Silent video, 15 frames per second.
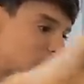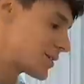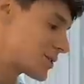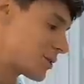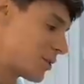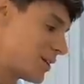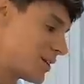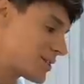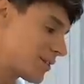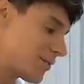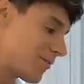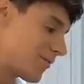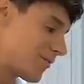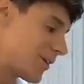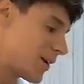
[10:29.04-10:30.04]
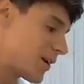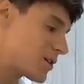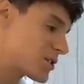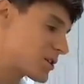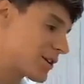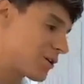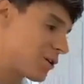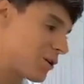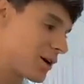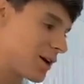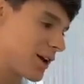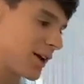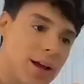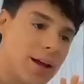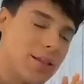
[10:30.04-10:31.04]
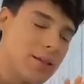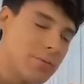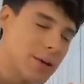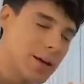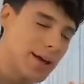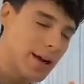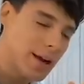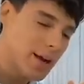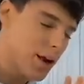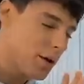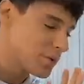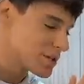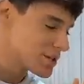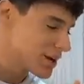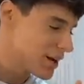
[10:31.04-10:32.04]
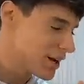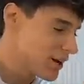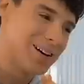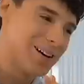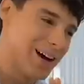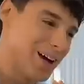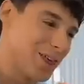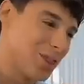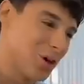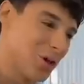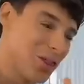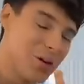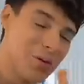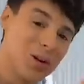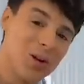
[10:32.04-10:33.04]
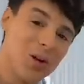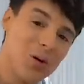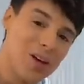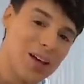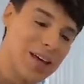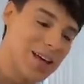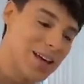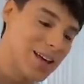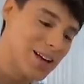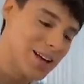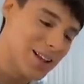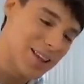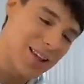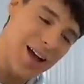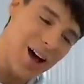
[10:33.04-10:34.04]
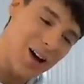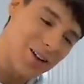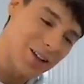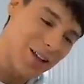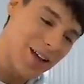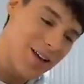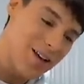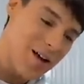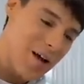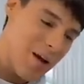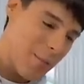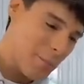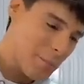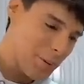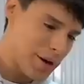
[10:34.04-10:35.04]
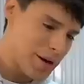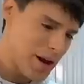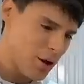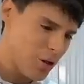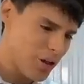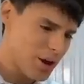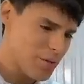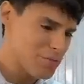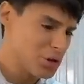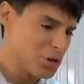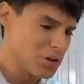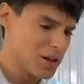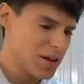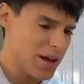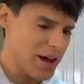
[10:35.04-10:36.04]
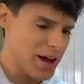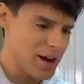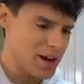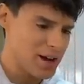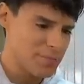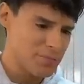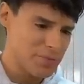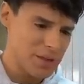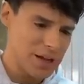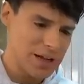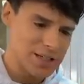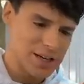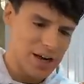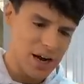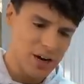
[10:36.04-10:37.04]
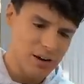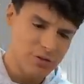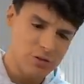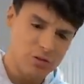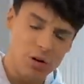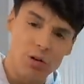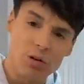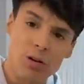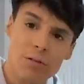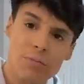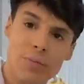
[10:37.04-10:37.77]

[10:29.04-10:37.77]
So these have finished cooking. In the beginning, I was like, I thought they were low-key ugly. But now that I'm looking at it, it's kind of grown on